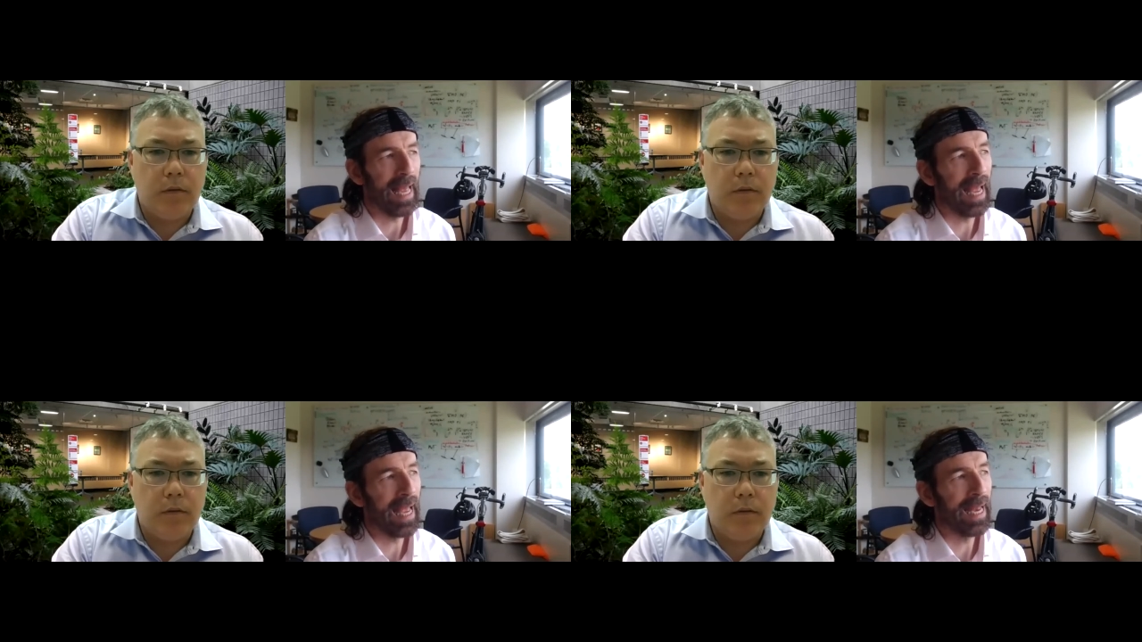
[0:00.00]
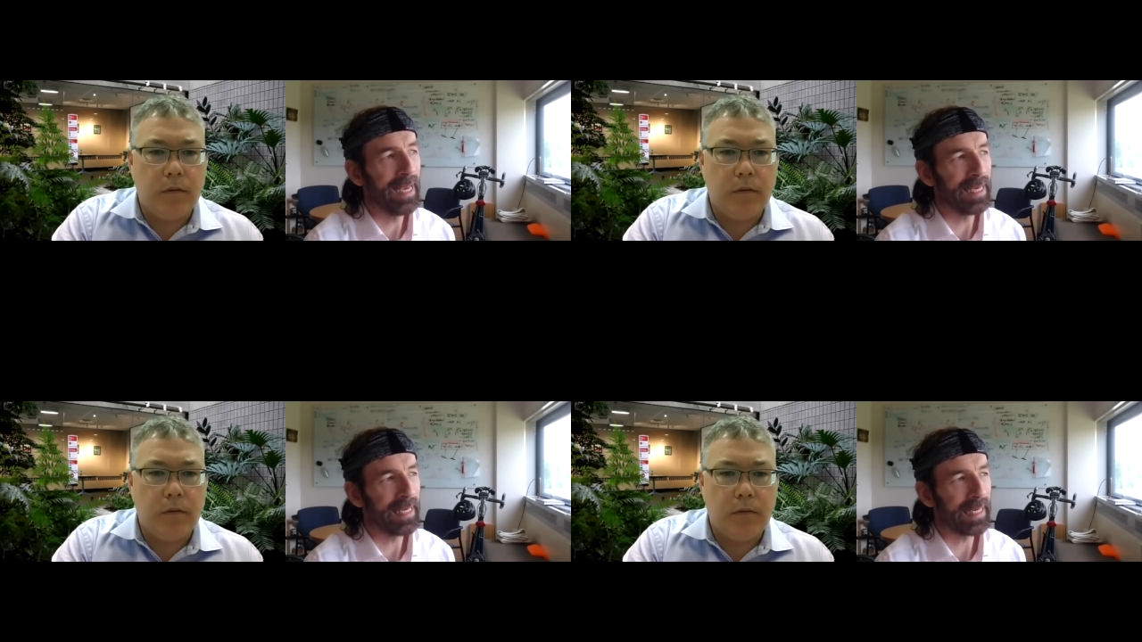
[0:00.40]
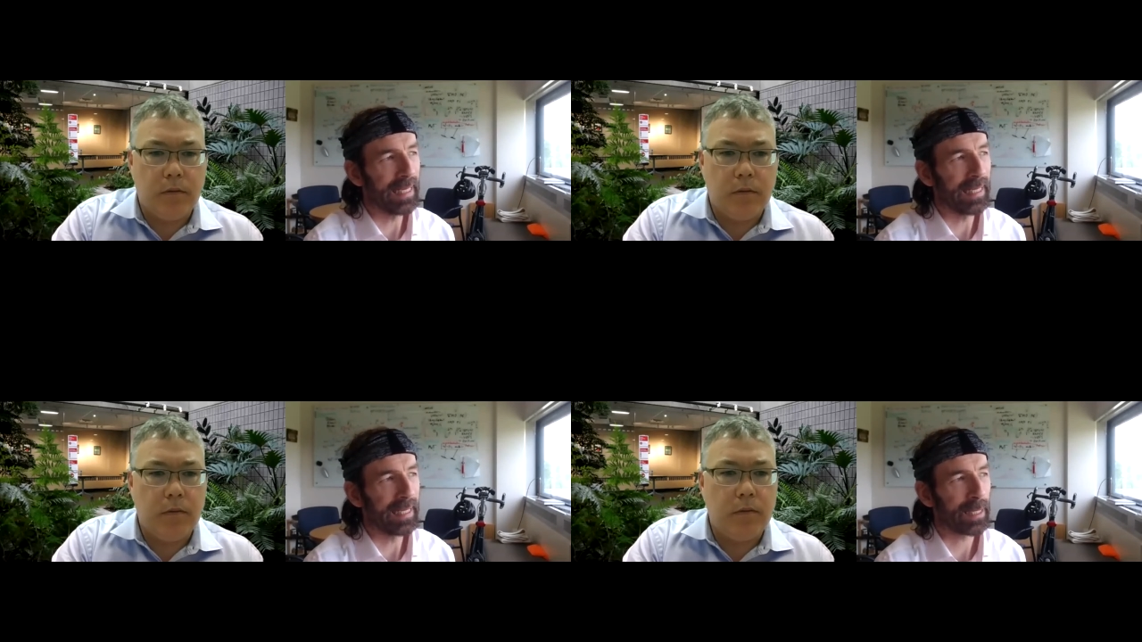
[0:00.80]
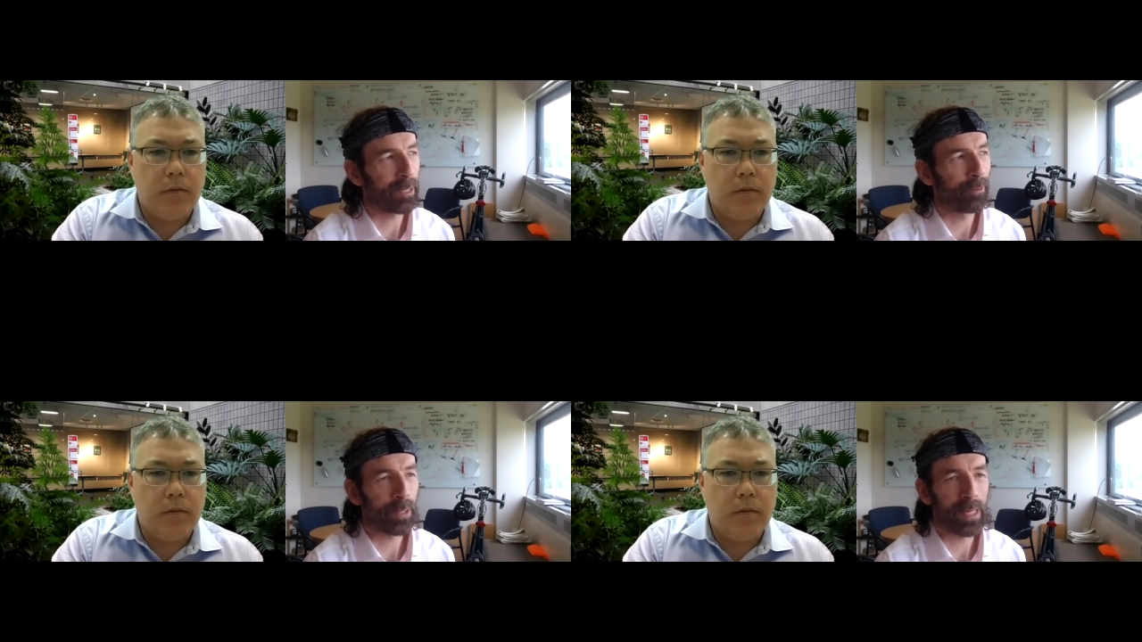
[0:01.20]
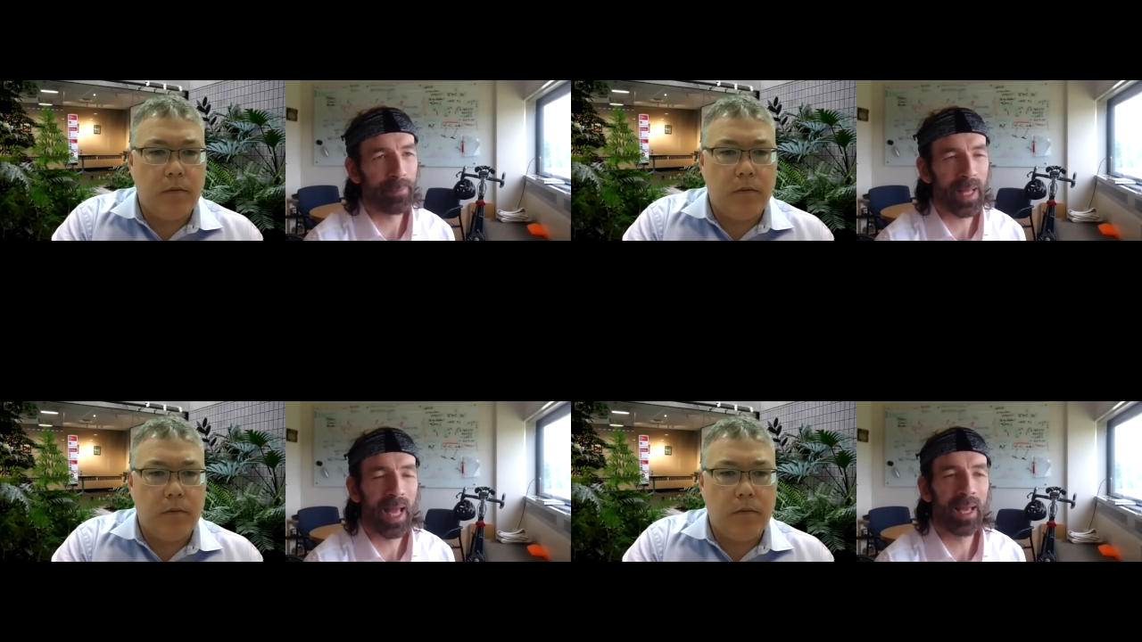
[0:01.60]
Speaker 1: and uh, so
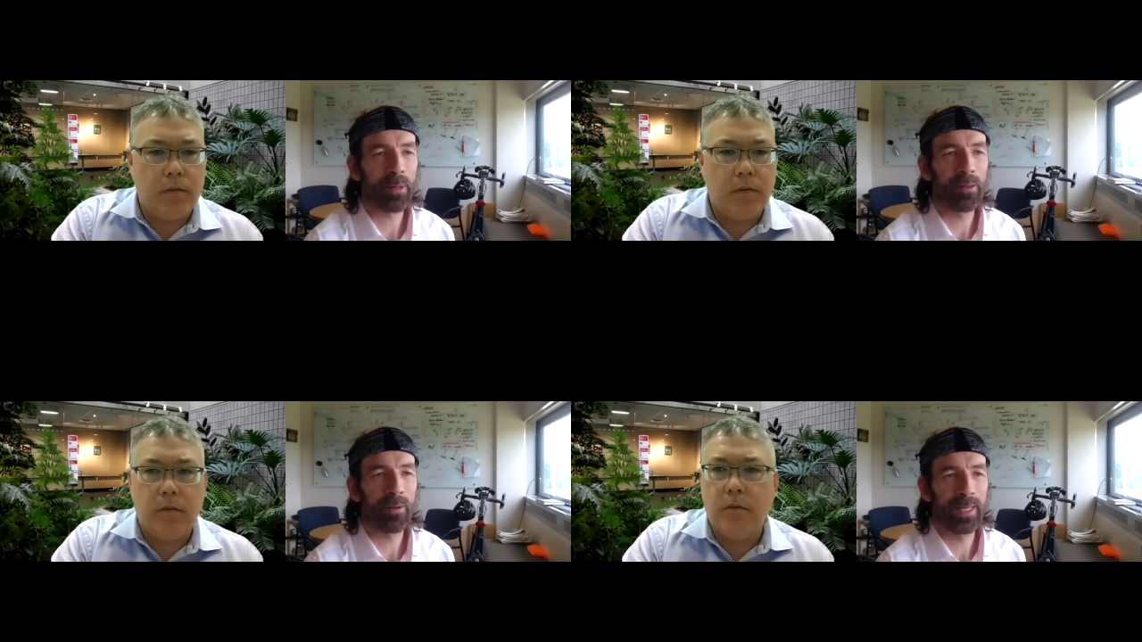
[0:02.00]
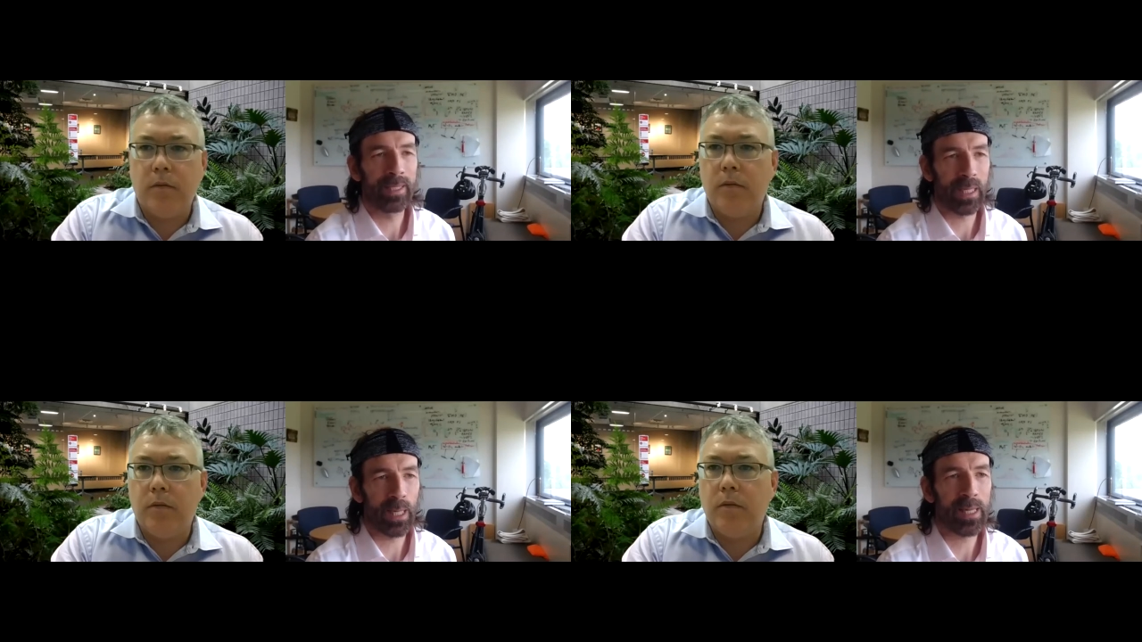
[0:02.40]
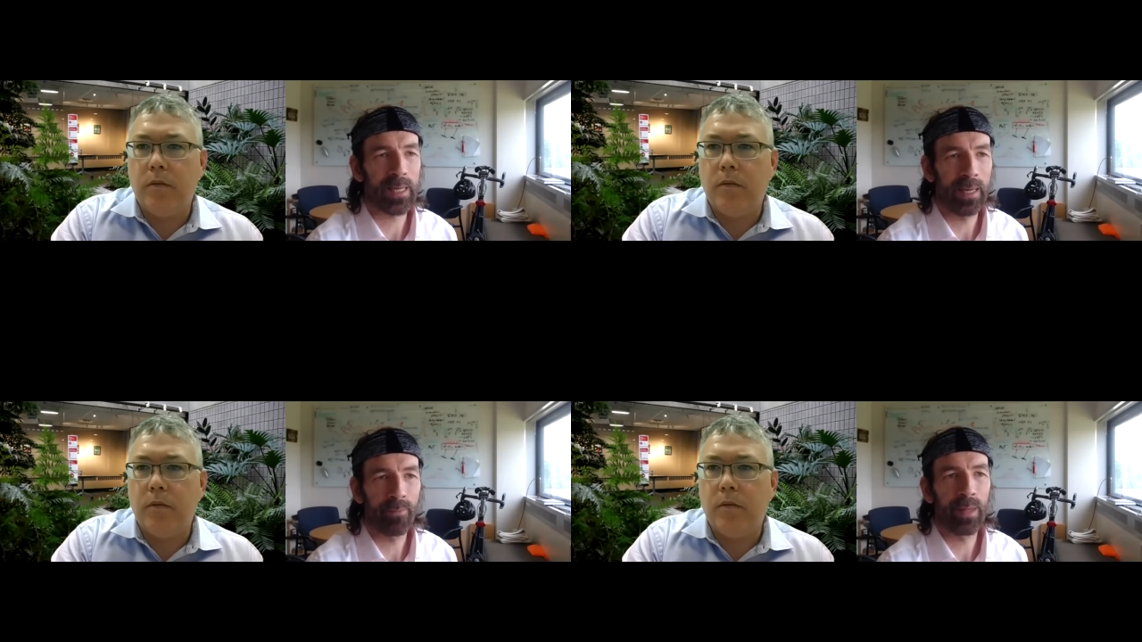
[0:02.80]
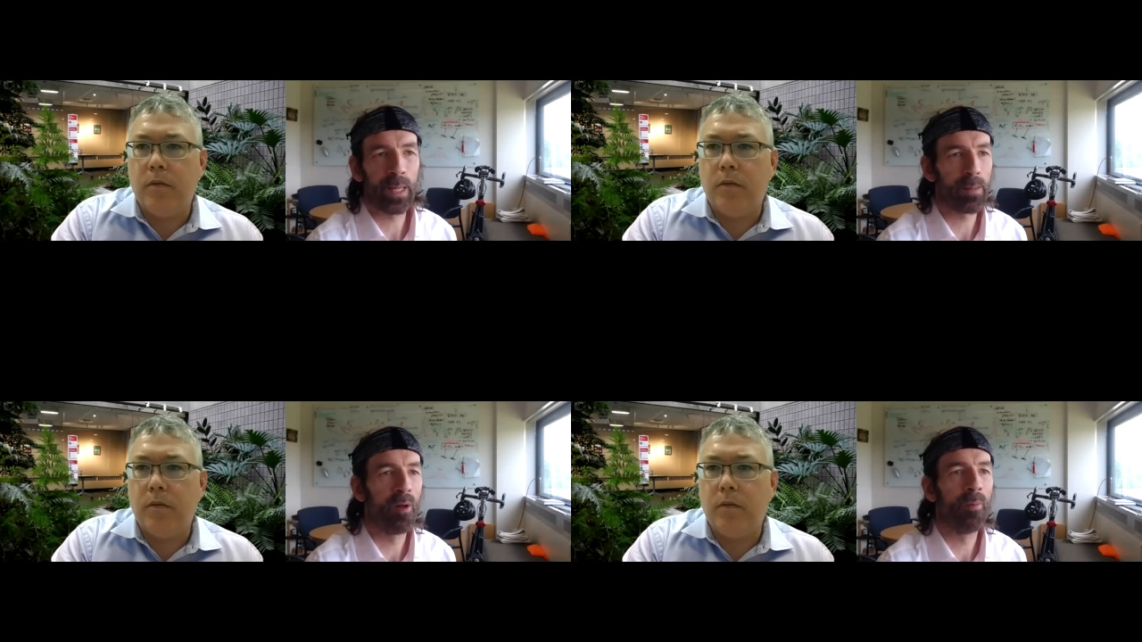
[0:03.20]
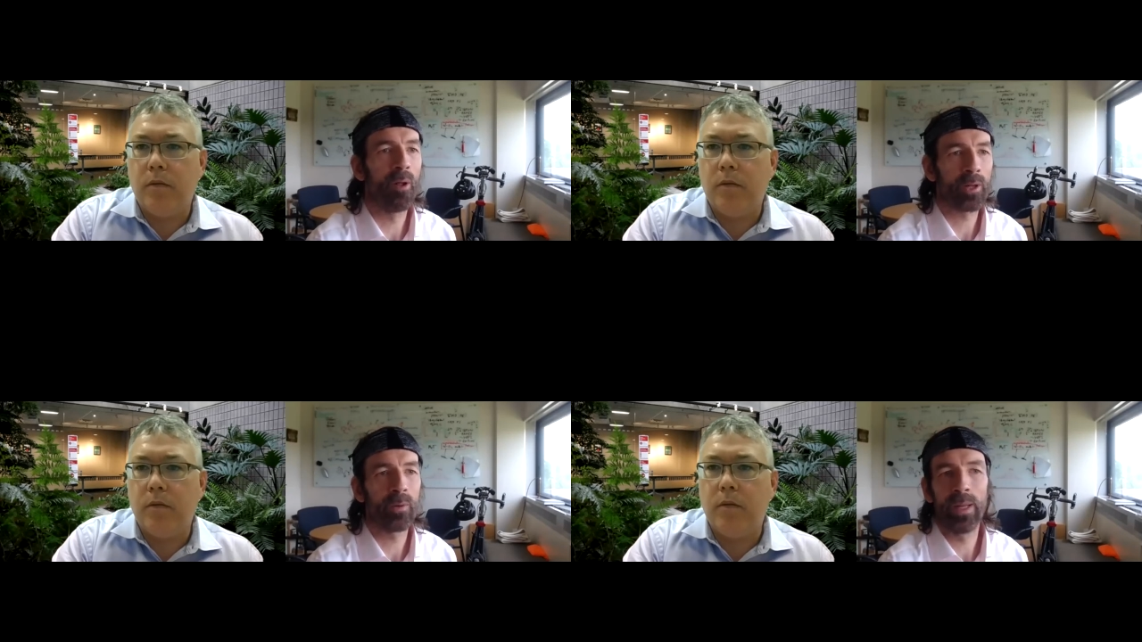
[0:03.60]
sometimes you can just give the small
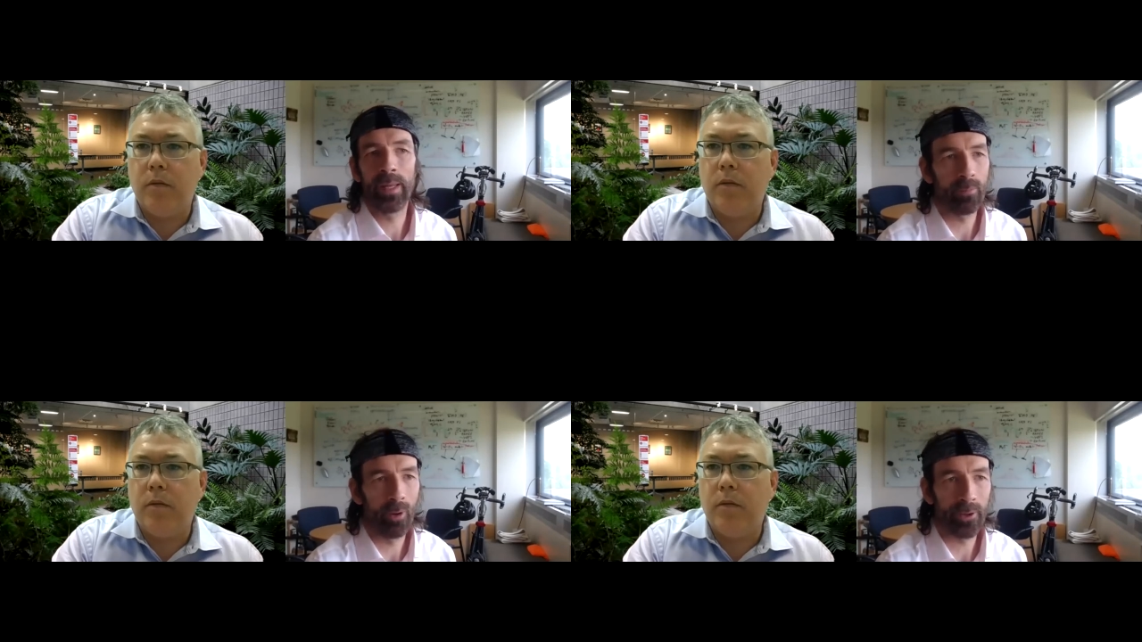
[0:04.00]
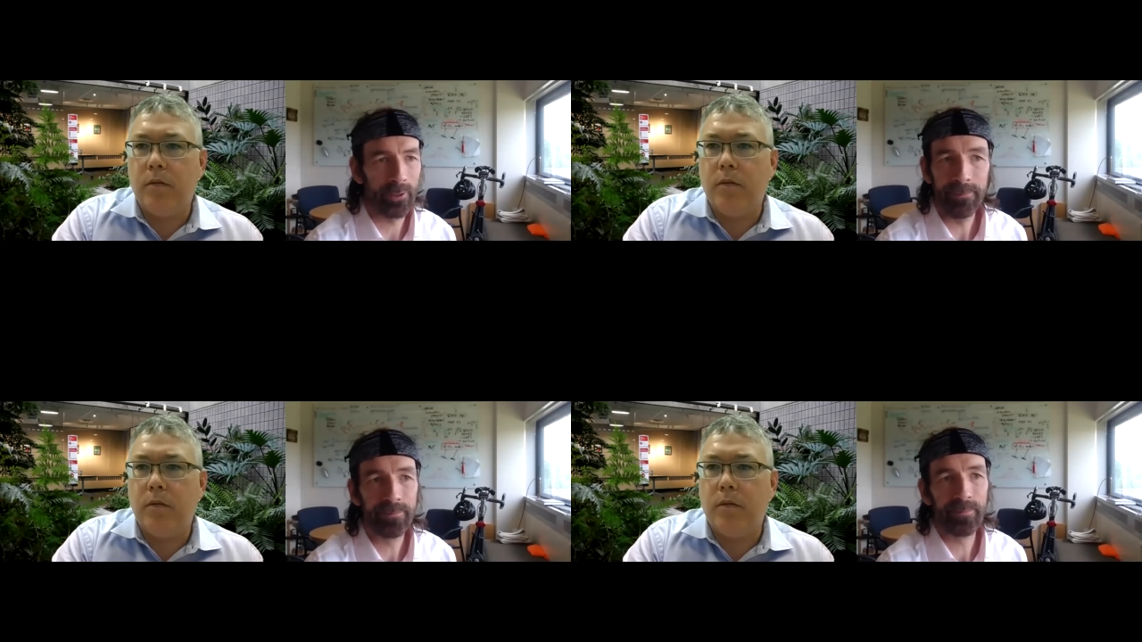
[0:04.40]
molecule in the water,